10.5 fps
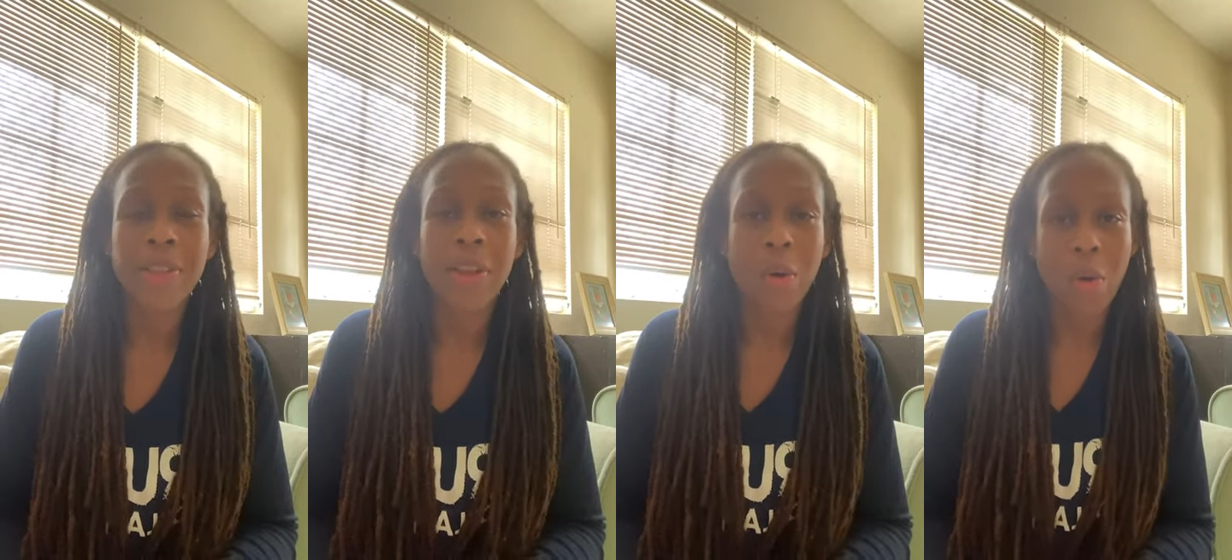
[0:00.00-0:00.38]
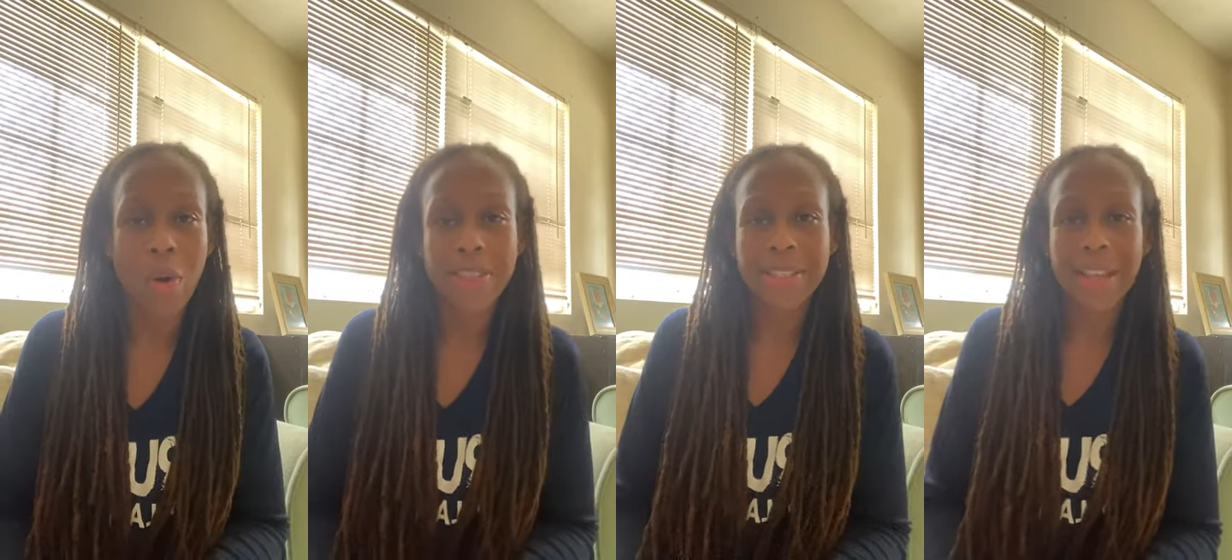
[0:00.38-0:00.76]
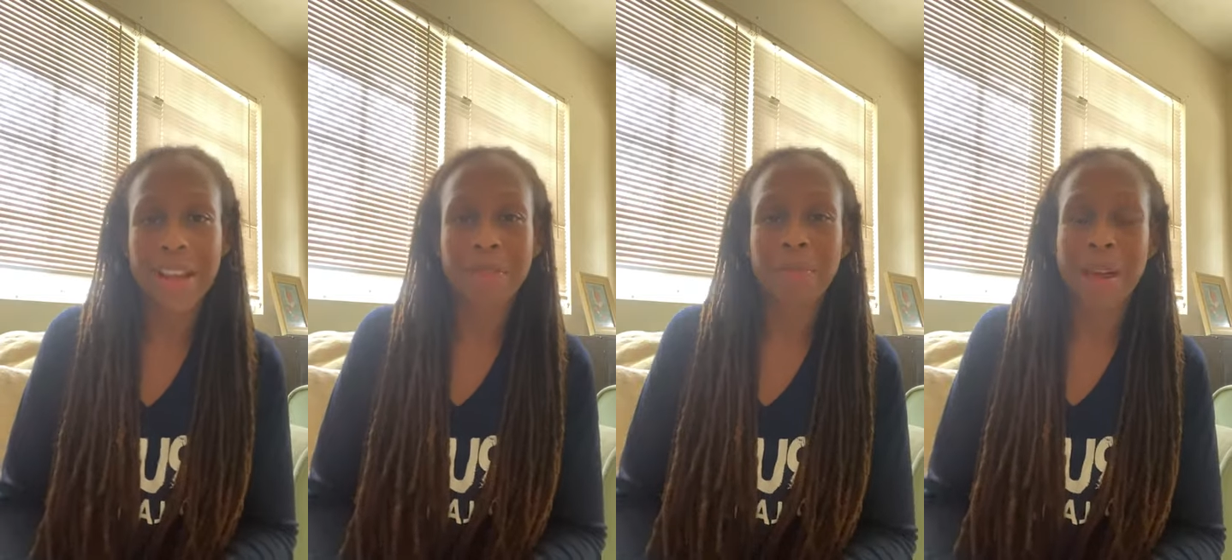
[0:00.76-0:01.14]
the course
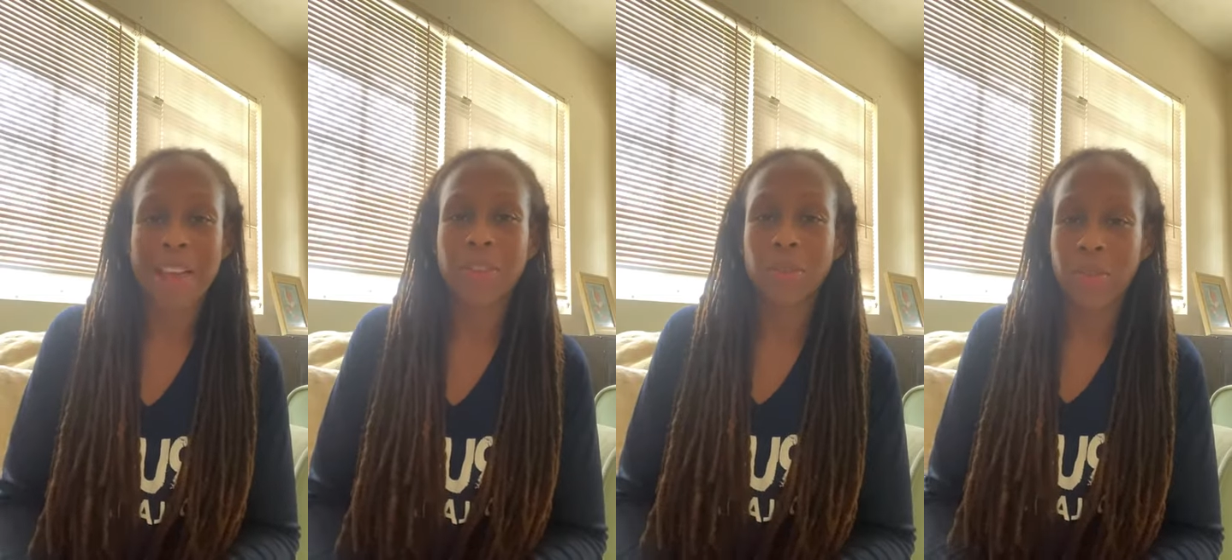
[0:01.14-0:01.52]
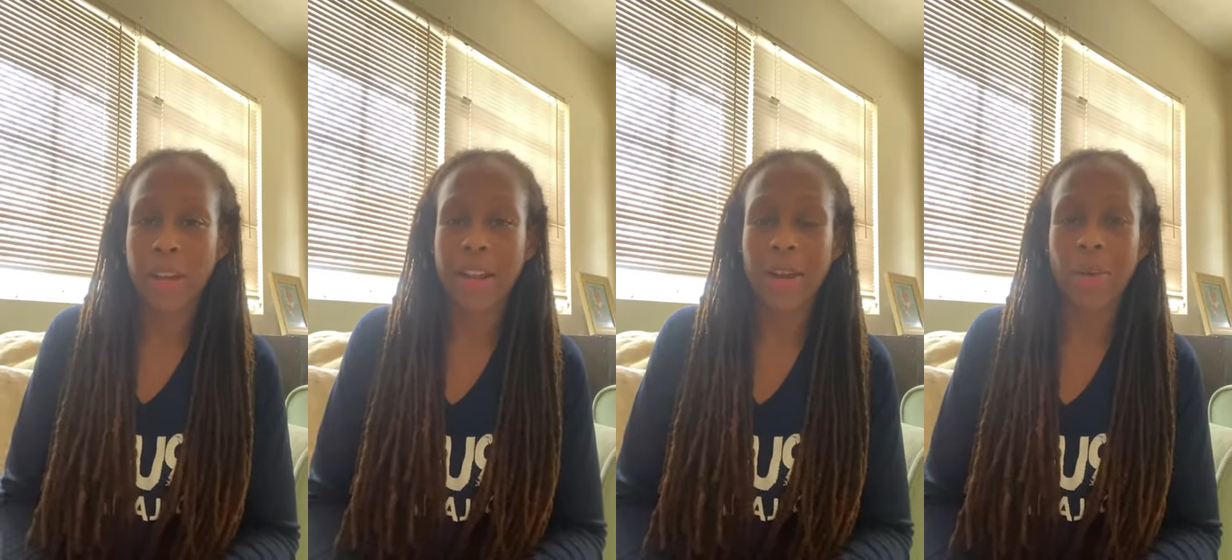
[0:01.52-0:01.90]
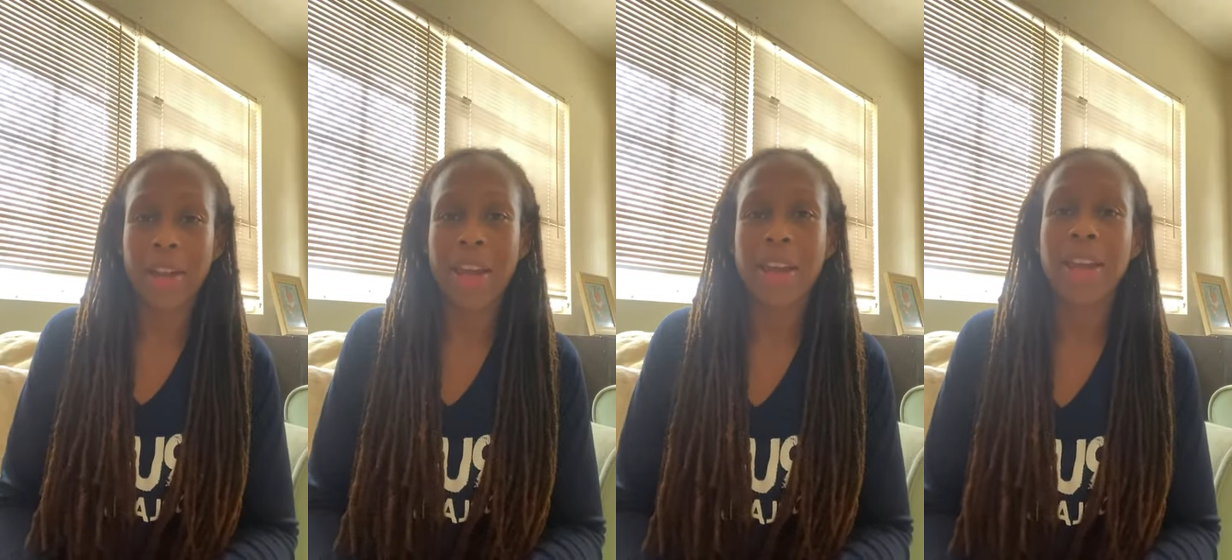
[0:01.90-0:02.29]
of my training,
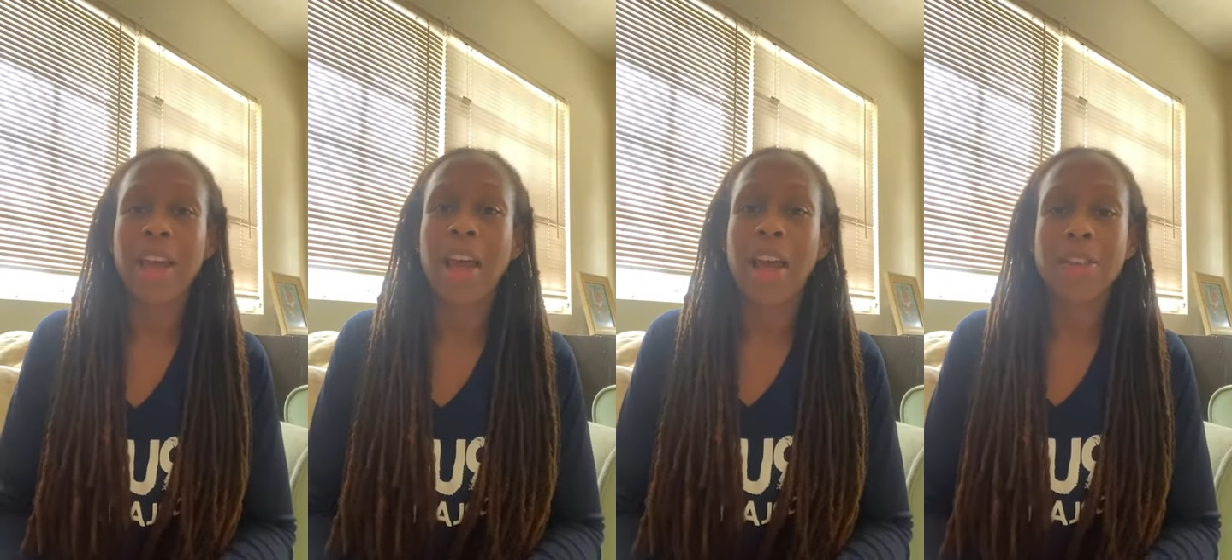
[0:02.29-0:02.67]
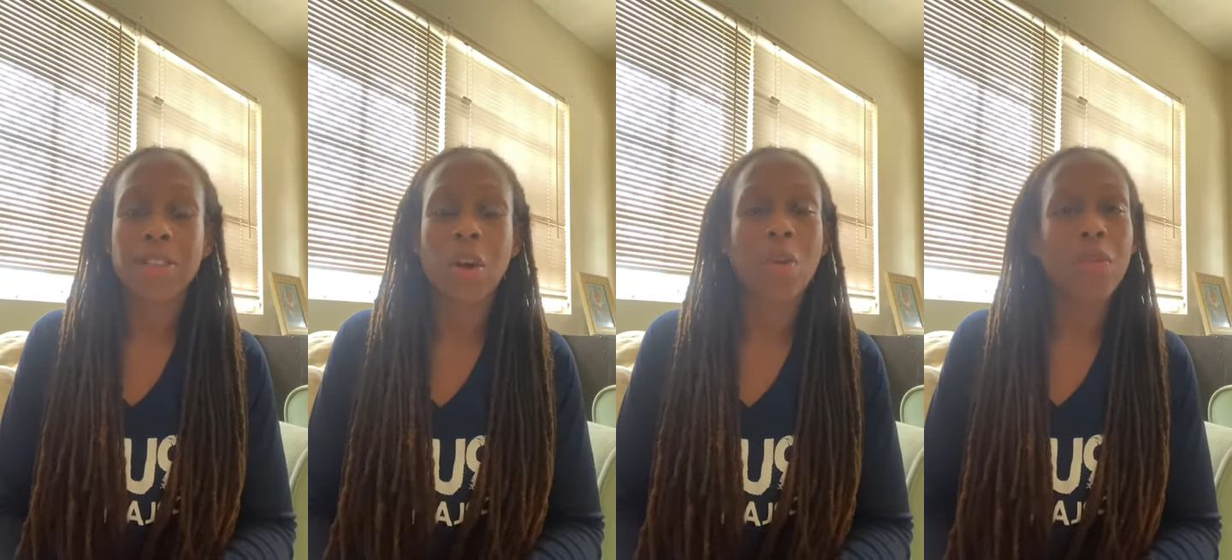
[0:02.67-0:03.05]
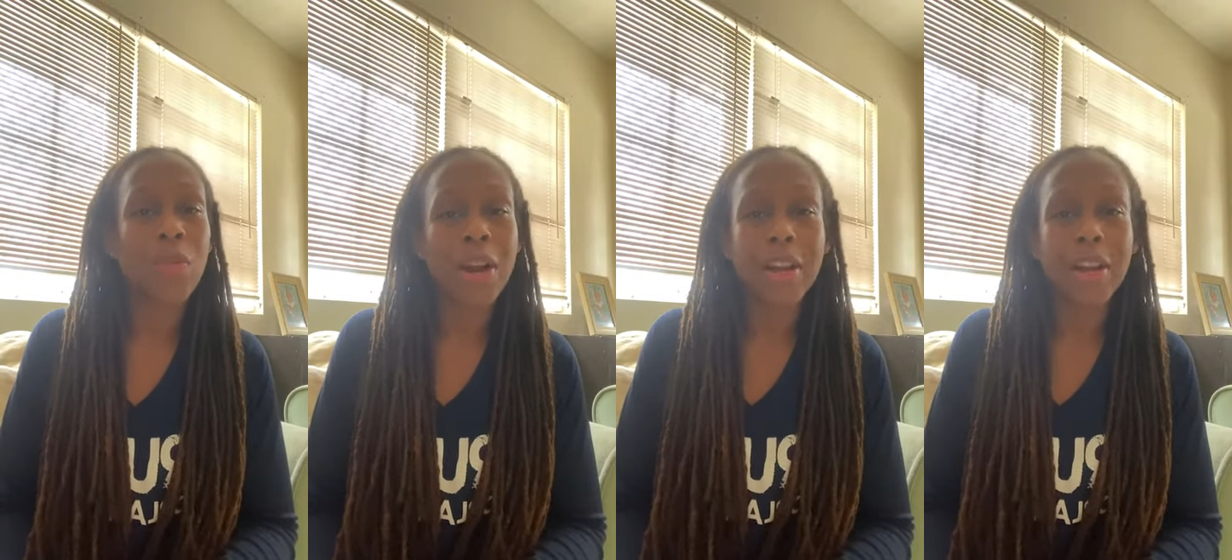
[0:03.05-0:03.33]
okay? So if you want to